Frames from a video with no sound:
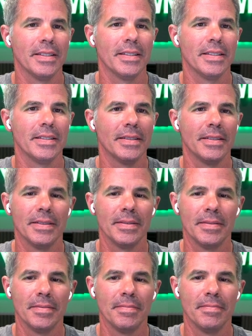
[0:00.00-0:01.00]

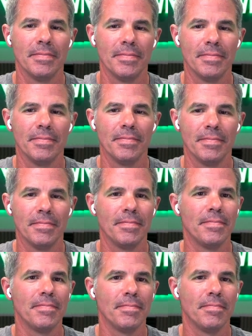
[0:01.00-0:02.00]

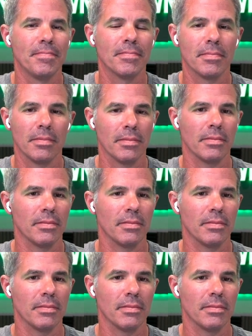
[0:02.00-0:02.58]
This person isn't speaking.